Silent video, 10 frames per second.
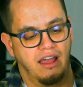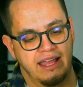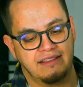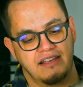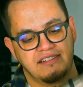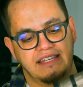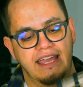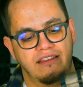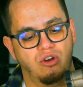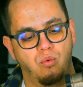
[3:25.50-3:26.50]
It doesn't
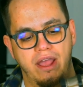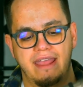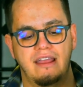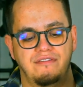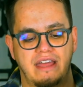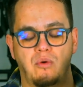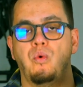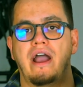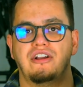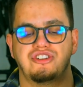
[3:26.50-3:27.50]
get in the way of that
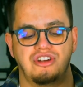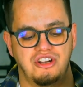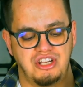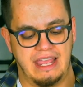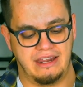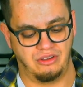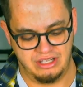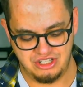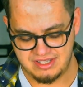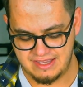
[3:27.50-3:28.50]
wider charging handle.
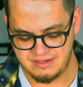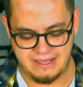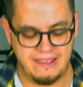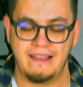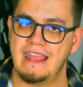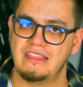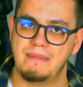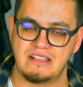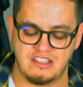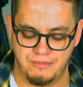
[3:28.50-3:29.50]
It just gives me, again, the
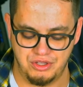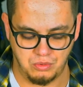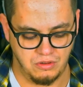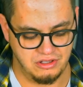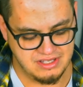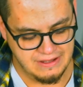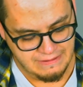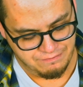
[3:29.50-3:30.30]
best of both worlds.